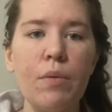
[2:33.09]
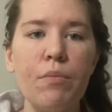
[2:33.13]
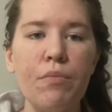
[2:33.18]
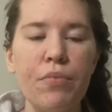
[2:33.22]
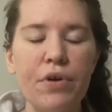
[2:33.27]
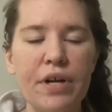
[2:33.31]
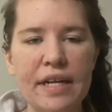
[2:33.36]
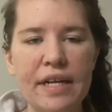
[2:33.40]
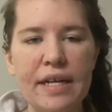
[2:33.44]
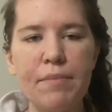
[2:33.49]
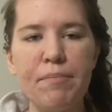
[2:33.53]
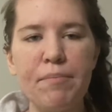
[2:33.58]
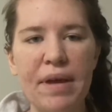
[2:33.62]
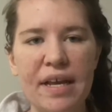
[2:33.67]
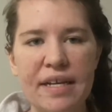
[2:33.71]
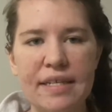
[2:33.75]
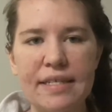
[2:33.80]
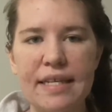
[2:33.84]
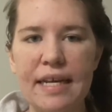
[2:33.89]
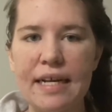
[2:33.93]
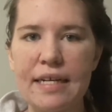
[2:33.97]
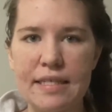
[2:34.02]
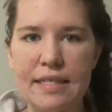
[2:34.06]
pretty
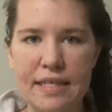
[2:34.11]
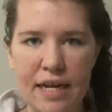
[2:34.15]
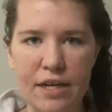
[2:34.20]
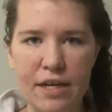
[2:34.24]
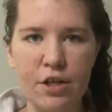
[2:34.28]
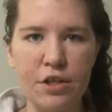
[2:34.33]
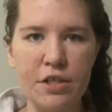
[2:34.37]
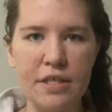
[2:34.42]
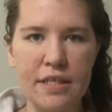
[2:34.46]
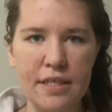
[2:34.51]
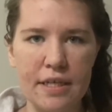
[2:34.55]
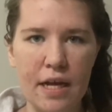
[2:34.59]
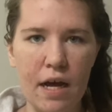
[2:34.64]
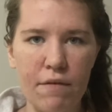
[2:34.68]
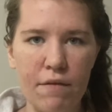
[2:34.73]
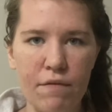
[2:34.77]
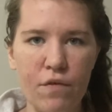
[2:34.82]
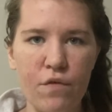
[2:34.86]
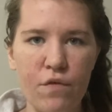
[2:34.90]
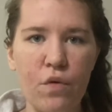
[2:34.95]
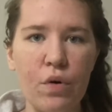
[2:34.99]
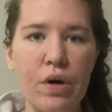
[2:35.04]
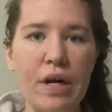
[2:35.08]
basic standard stuff
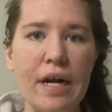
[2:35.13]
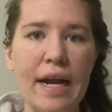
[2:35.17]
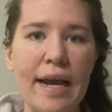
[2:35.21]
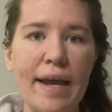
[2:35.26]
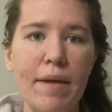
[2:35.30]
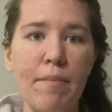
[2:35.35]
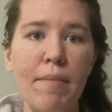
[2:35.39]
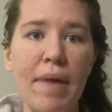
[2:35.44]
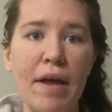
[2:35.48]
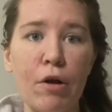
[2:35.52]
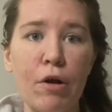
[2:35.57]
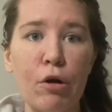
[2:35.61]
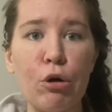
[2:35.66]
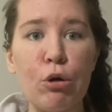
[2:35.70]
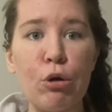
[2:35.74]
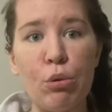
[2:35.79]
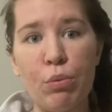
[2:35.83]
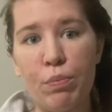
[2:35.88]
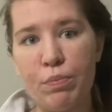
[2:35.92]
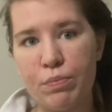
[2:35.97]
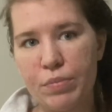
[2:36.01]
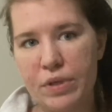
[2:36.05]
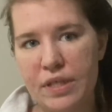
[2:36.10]
for a
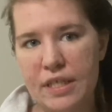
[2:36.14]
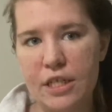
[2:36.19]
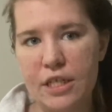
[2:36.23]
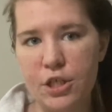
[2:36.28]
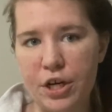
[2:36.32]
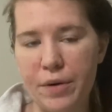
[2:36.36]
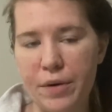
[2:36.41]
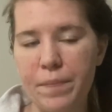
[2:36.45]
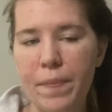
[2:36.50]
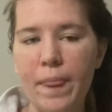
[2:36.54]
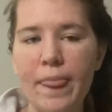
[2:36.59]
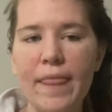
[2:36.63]
medical procedure.